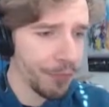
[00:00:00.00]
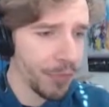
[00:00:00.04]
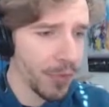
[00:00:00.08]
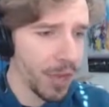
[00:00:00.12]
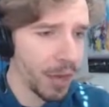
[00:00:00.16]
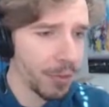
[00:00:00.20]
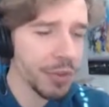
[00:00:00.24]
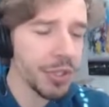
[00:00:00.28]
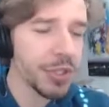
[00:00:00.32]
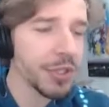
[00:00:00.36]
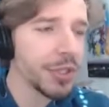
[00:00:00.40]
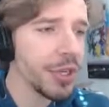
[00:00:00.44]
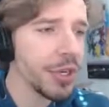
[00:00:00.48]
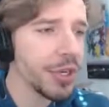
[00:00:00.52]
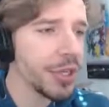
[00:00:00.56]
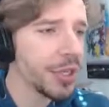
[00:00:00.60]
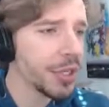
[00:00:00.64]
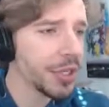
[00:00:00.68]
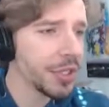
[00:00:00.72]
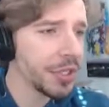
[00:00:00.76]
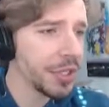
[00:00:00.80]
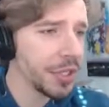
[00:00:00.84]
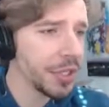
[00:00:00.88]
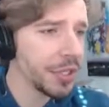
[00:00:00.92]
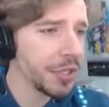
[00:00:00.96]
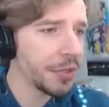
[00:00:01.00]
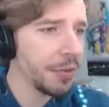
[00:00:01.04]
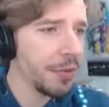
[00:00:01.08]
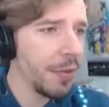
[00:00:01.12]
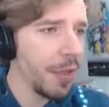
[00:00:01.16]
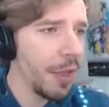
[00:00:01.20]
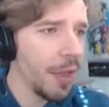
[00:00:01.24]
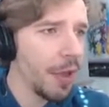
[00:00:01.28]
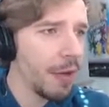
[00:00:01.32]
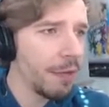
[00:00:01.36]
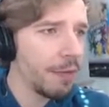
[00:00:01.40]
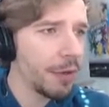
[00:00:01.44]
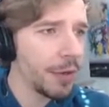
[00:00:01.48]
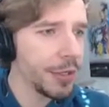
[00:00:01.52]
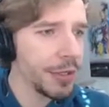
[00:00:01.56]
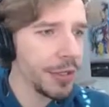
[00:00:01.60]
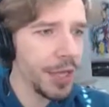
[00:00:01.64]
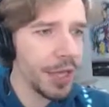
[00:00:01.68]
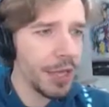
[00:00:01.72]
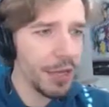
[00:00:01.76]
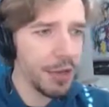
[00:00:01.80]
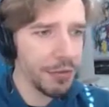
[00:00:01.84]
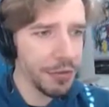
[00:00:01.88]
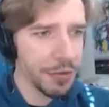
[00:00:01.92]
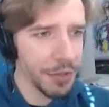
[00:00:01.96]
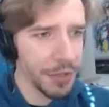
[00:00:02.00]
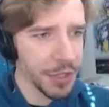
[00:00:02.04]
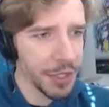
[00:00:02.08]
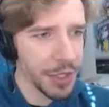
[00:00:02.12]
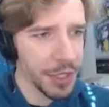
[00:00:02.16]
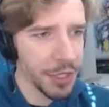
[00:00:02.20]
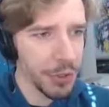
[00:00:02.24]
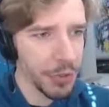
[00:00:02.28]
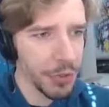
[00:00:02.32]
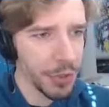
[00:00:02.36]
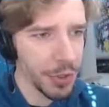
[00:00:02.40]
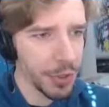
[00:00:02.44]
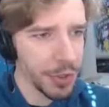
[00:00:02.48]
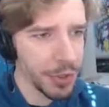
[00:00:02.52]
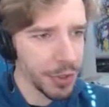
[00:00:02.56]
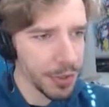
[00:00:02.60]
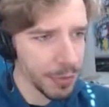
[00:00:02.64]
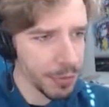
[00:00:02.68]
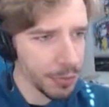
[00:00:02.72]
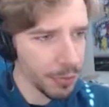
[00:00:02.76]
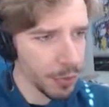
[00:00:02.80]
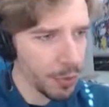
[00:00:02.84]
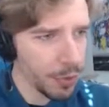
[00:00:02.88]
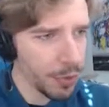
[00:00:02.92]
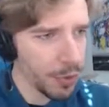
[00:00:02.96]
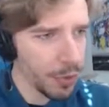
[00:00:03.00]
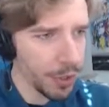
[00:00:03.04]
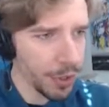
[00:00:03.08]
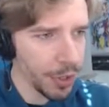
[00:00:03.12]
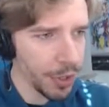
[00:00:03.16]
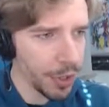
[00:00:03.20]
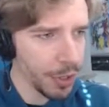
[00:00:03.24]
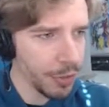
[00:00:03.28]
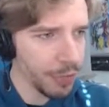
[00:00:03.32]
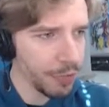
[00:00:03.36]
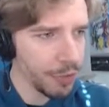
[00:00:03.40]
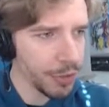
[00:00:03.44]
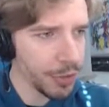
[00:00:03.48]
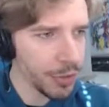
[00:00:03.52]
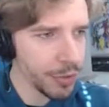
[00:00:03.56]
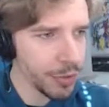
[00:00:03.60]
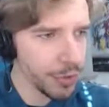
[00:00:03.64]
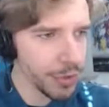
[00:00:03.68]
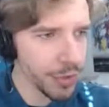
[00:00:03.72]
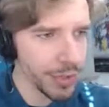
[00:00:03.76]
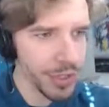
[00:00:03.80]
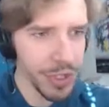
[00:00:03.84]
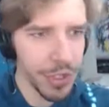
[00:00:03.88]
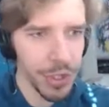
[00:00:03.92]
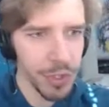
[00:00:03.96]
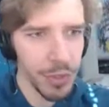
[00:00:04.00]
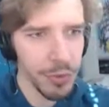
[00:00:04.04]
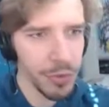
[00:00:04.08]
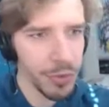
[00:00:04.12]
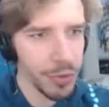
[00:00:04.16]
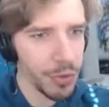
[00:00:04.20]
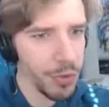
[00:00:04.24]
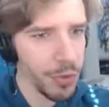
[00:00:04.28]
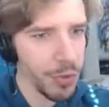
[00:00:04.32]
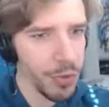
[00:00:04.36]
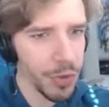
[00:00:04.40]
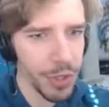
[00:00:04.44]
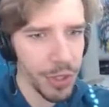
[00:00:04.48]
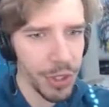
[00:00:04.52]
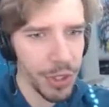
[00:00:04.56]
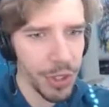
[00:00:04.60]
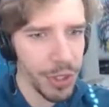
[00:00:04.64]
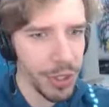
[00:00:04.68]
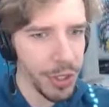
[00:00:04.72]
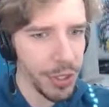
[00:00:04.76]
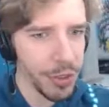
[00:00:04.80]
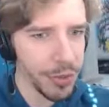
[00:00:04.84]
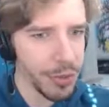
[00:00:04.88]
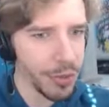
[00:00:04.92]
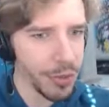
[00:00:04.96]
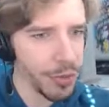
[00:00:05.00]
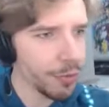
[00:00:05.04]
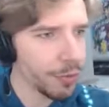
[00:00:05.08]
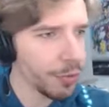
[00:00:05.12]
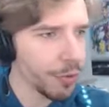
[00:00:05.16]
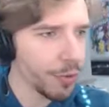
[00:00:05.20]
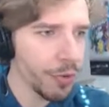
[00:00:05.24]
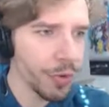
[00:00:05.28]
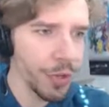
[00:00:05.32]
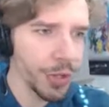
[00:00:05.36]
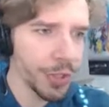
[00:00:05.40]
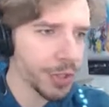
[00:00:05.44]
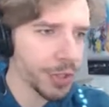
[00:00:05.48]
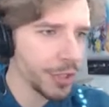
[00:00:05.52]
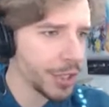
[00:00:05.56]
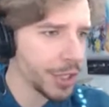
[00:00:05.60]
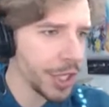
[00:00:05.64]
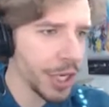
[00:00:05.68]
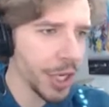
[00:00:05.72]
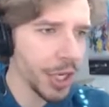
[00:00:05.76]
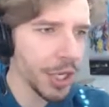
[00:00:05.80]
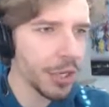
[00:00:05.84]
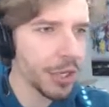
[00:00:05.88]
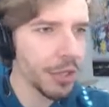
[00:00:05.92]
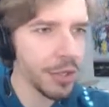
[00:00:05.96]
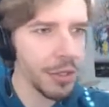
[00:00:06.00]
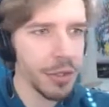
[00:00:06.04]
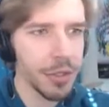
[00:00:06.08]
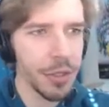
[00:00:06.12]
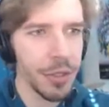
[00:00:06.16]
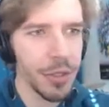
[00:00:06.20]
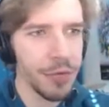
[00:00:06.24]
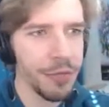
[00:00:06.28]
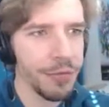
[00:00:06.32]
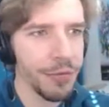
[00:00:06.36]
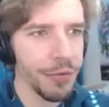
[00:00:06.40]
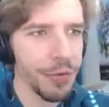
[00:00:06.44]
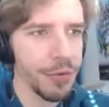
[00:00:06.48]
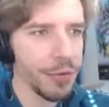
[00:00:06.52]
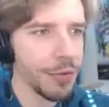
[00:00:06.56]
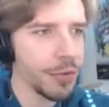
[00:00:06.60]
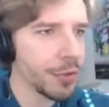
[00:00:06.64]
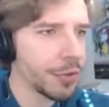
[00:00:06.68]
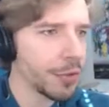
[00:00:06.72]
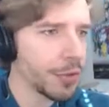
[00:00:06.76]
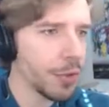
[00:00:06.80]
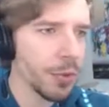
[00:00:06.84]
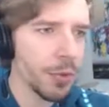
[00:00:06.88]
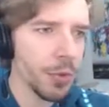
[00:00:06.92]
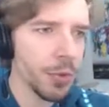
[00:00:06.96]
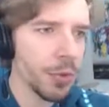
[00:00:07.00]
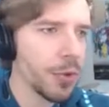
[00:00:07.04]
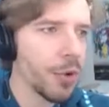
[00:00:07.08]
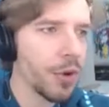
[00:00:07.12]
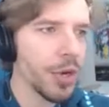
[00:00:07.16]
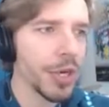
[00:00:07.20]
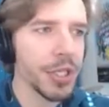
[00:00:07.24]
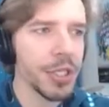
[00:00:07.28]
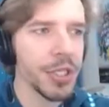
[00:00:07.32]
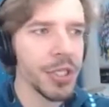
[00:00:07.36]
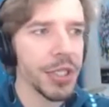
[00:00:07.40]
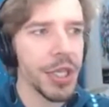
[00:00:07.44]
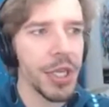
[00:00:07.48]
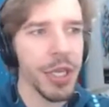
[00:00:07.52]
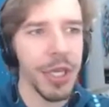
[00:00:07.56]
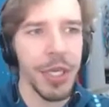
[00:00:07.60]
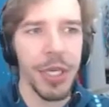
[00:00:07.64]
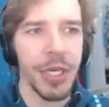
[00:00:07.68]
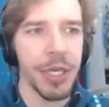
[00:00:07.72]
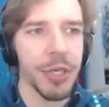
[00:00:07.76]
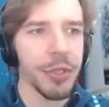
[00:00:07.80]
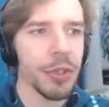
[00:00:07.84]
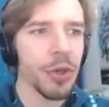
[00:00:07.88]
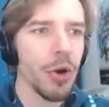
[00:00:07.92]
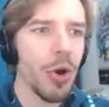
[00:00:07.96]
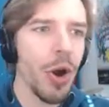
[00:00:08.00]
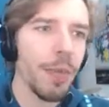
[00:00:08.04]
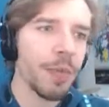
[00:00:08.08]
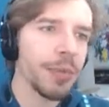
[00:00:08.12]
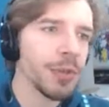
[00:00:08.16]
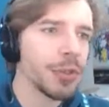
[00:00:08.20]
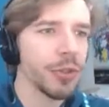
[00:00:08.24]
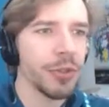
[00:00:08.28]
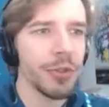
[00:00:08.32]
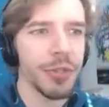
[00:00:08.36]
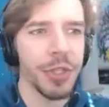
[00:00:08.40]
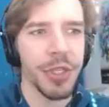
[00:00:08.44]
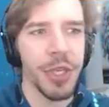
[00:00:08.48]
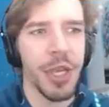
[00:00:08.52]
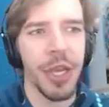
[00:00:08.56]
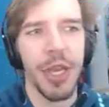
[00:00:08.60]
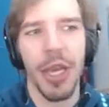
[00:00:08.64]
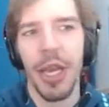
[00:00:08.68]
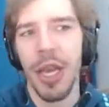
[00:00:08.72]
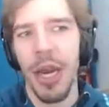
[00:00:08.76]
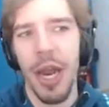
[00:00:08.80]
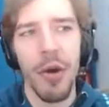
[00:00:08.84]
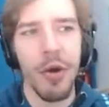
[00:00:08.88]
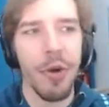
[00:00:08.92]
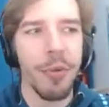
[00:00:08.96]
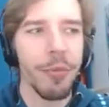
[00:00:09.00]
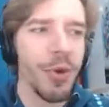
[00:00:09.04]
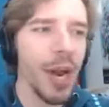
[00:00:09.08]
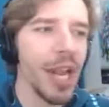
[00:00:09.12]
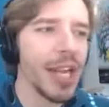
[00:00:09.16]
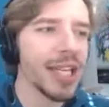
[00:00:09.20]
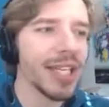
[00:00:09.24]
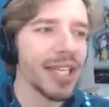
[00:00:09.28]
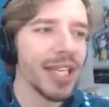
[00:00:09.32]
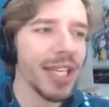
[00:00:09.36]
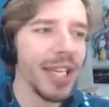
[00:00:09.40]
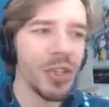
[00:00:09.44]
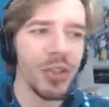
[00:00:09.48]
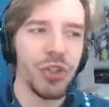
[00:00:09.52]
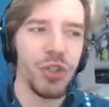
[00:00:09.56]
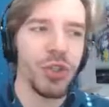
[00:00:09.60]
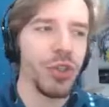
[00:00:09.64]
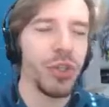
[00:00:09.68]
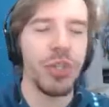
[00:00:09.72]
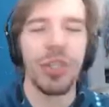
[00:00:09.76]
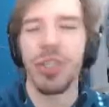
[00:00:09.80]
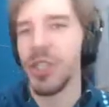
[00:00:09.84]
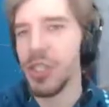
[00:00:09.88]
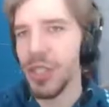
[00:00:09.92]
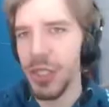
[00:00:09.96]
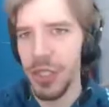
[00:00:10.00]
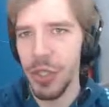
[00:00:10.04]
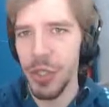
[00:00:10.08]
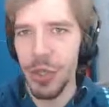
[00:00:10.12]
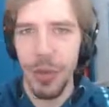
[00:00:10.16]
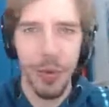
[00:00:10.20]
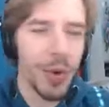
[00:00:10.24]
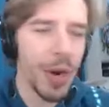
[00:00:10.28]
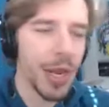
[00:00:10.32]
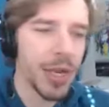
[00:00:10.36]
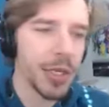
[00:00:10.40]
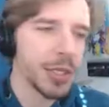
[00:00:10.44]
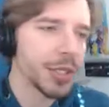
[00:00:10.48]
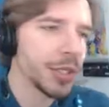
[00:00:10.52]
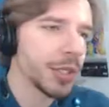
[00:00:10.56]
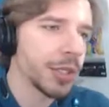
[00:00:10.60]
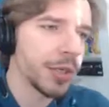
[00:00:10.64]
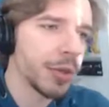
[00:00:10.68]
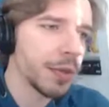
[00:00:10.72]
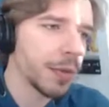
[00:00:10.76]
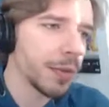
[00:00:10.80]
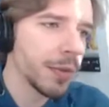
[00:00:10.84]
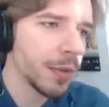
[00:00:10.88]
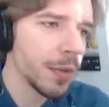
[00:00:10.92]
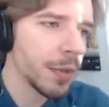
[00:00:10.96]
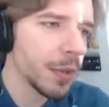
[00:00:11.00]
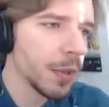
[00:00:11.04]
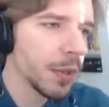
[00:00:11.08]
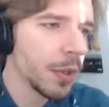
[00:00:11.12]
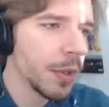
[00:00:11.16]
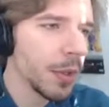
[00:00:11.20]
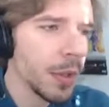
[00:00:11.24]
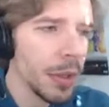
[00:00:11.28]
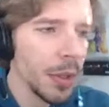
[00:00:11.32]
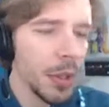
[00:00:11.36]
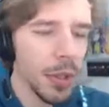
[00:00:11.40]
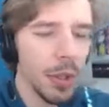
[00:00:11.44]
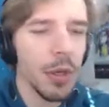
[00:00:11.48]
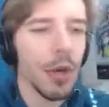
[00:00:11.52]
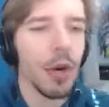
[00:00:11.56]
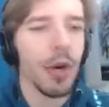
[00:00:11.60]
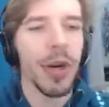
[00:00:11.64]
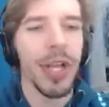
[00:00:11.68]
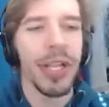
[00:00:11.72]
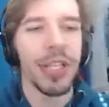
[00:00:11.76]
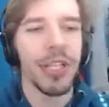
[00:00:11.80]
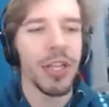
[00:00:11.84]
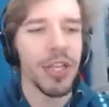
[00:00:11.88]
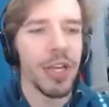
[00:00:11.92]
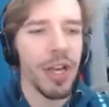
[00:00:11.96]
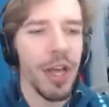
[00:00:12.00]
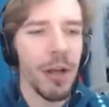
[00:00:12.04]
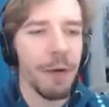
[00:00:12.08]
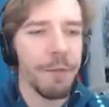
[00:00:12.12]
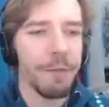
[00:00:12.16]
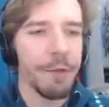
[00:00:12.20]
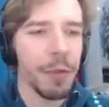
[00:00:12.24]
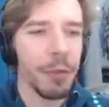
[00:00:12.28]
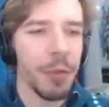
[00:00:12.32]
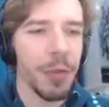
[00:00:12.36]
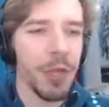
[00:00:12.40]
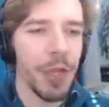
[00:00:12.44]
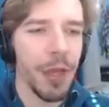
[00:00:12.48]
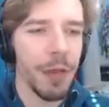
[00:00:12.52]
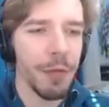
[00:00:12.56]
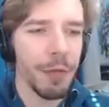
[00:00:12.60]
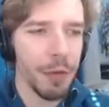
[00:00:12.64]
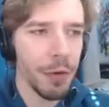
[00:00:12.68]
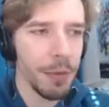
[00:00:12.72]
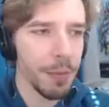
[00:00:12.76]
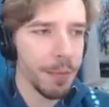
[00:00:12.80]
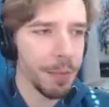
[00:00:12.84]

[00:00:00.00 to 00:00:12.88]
I'm just going to continue for the sake of continuing, because I'm recording, and if I don't continue mm-hmm. recording, then there's no recording mm-hmm. today, and there's, if there's no recording today, then there's no episode today, and now I'm ranting. I shouldn't continue ranting, no. No, that's unhealthy behavior.